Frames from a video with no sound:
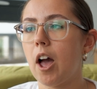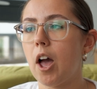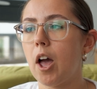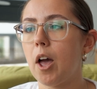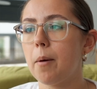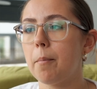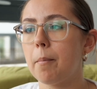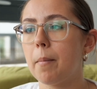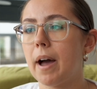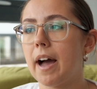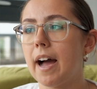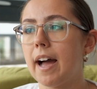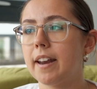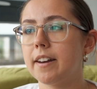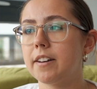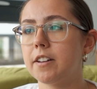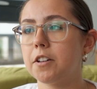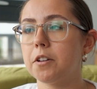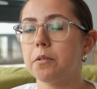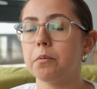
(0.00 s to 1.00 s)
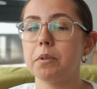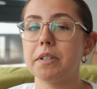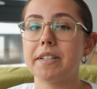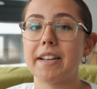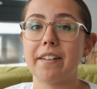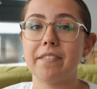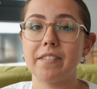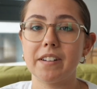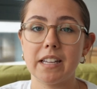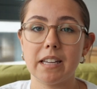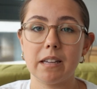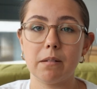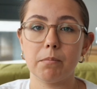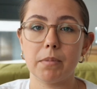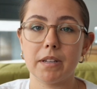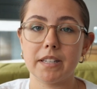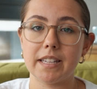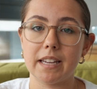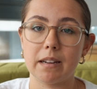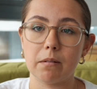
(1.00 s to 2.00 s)
And you will definitely be
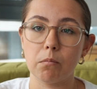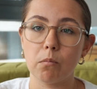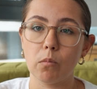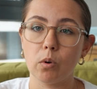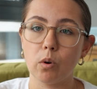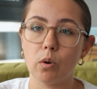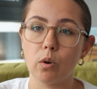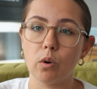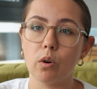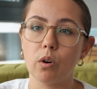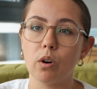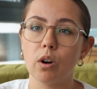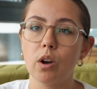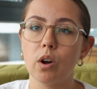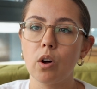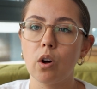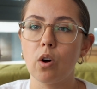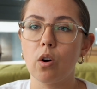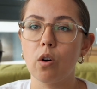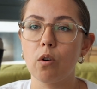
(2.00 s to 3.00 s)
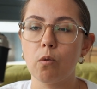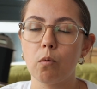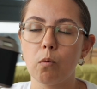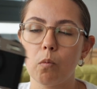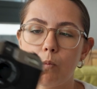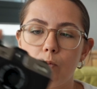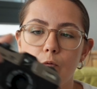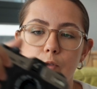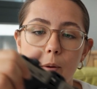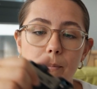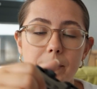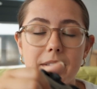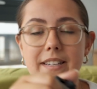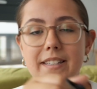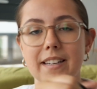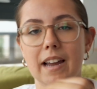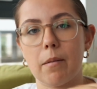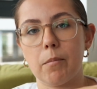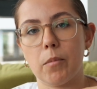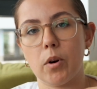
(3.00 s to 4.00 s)
seeing more from this
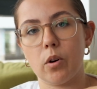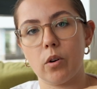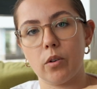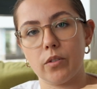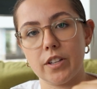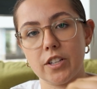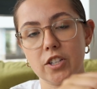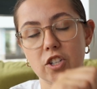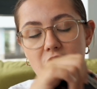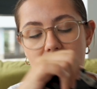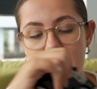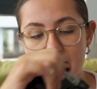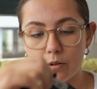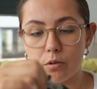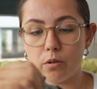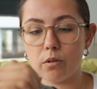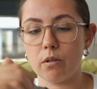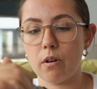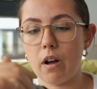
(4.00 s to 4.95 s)
camera on this channel.